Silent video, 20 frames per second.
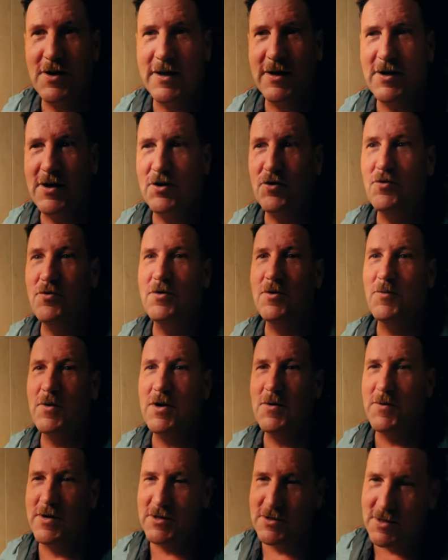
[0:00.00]
Like, I grew it
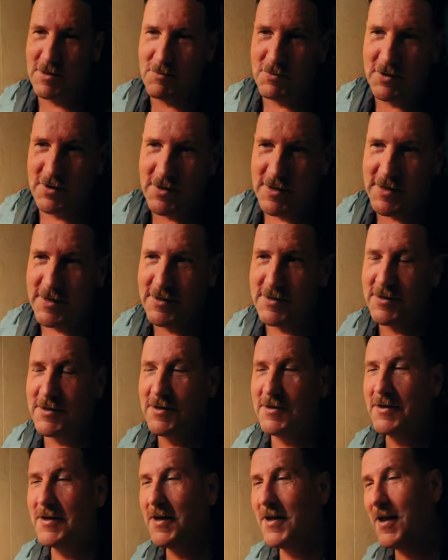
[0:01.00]
when I went to the Middle
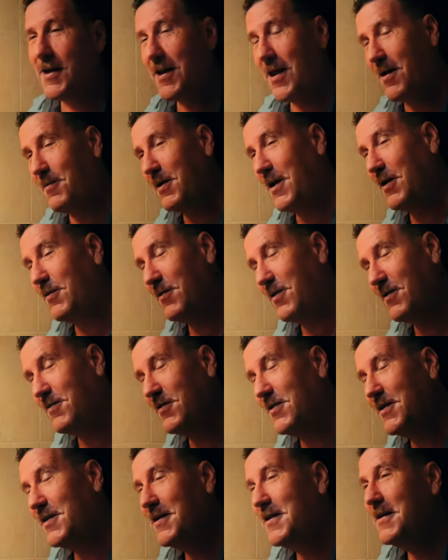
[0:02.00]
East, and now I'm getting rid
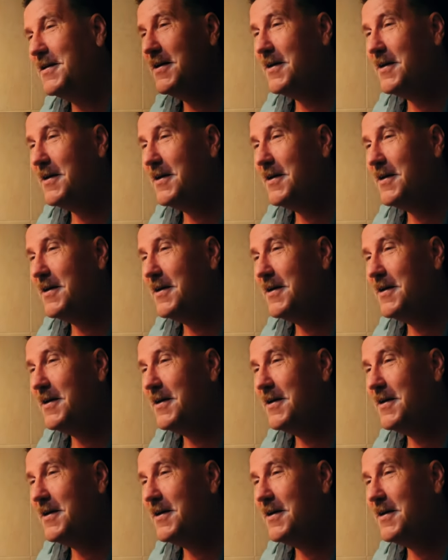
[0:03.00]
of it.